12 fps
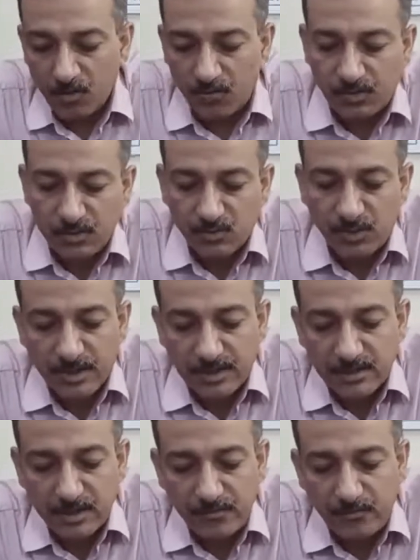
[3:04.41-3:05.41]
First one
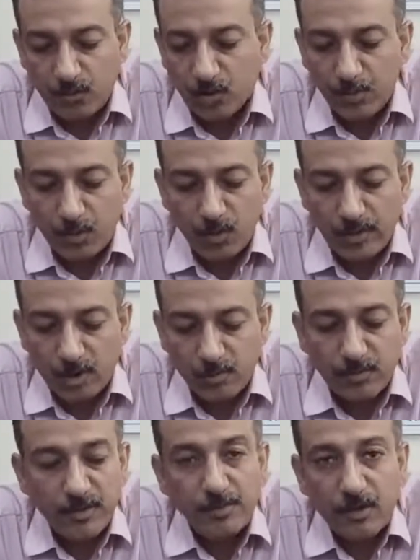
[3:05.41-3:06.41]
is a 4 pole output